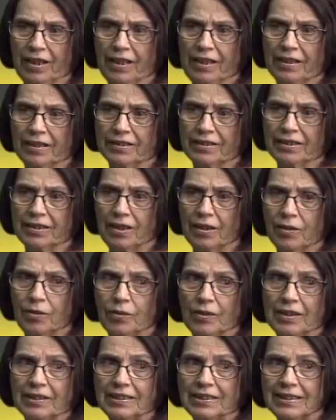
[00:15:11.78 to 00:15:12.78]
Yes,
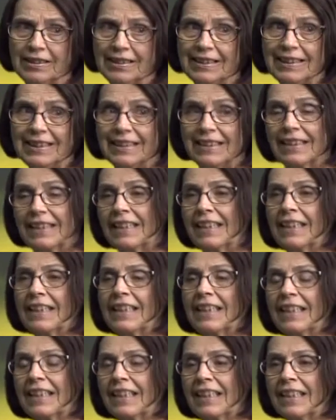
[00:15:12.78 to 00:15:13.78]
but we have
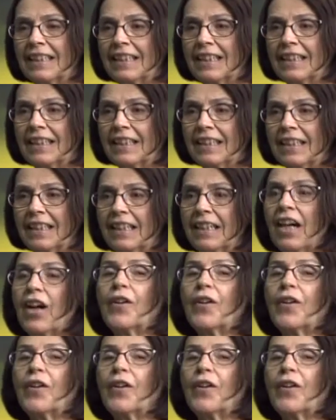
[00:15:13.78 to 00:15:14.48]
editors around the country.